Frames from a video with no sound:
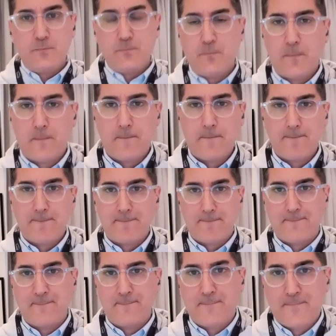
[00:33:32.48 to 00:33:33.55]

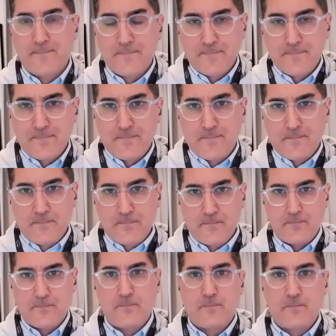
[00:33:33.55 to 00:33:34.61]

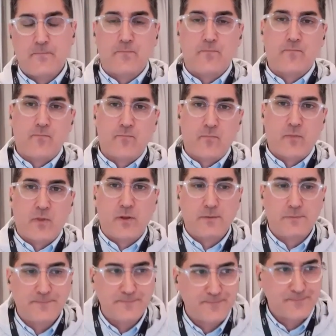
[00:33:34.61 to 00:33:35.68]

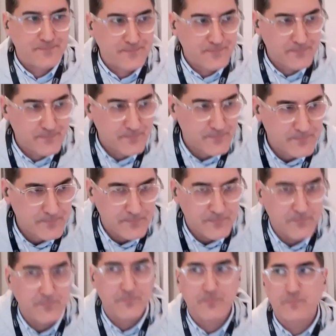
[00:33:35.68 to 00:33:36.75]

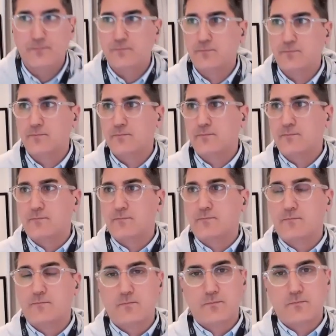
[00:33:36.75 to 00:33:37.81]

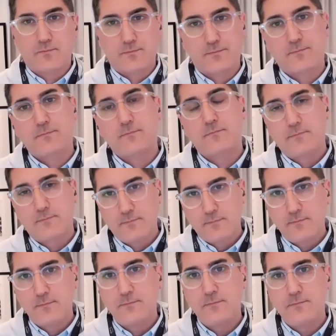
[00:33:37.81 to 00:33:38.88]

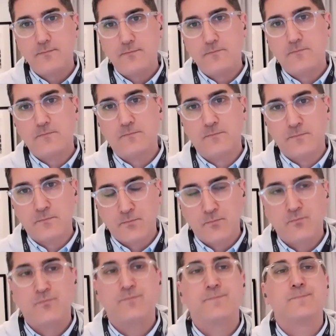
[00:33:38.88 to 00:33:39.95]

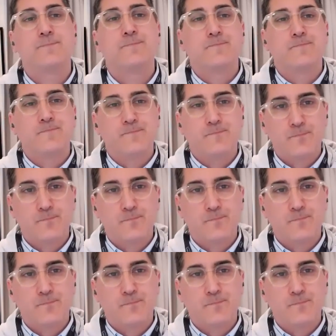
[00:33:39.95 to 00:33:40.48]
No words are spoken by the person on screen.